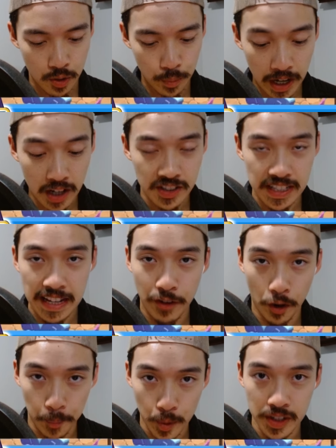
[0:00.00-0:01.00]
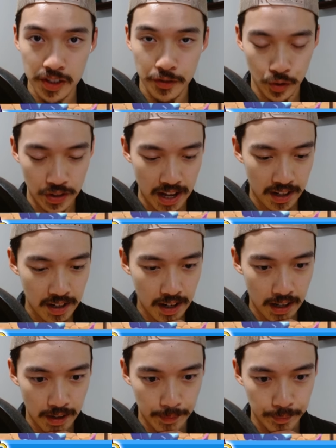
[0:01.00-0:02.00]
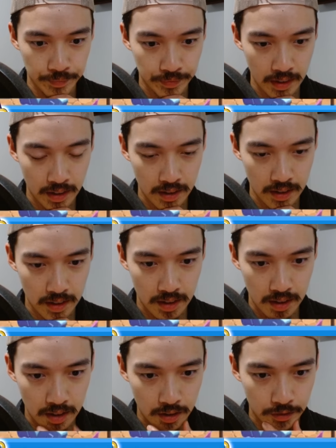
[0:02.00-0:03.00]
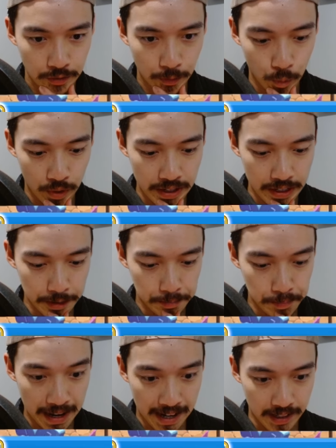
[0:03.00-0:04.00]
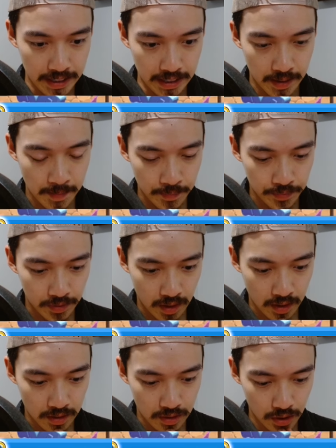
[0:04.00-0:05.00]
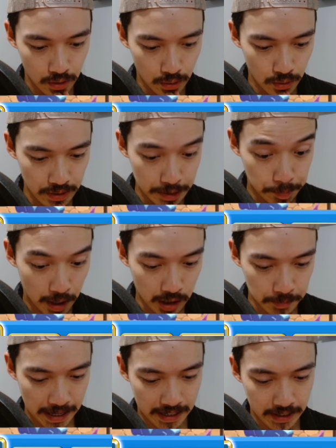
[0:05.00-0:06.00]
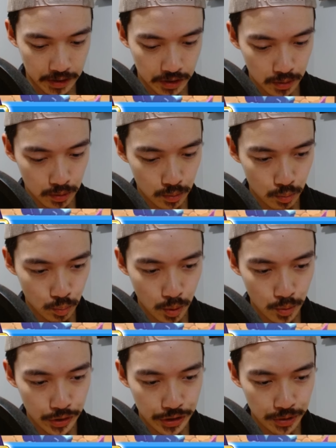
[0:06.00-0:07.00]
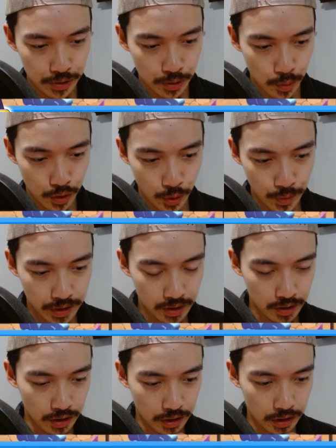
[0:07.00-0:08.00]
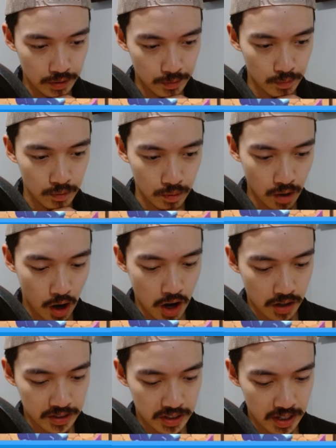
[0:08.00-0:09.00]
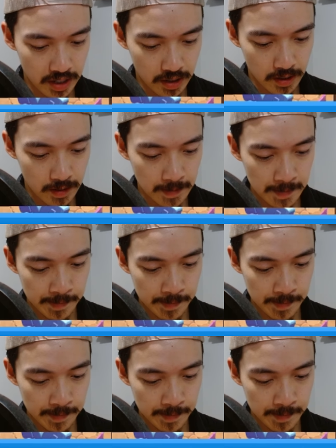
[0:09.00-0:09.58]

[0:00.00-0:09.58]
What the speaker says: we got to save our Prince for that, for his Bandit. So, his Boss Bandit. So, what we'll do is we'll go with the Hogs here